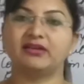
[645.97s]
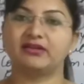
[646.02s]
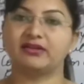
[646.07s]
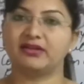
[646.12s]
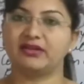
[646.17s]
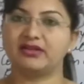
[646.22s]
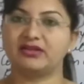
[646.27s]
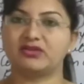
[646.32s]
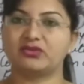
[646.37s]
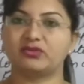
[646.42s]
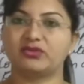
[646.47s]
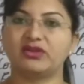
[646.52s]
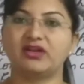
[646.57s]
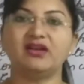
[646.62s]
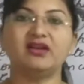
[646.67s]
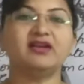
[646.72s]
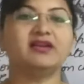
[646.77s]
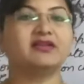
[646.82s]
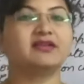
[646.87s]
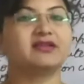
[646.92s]
into
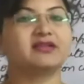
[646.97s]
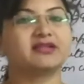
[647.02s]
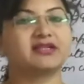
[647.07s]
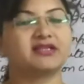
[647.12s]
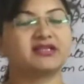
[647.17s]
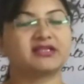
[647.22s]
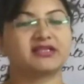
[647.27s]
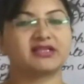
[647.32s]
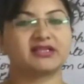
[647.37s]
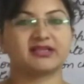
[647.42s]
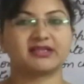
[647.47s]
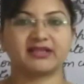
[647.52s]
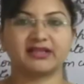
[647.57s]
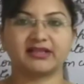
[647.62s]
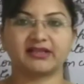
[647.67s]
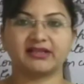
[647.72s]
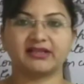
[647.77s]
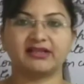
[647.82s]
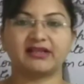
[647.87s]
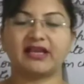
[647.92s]
the digital signal,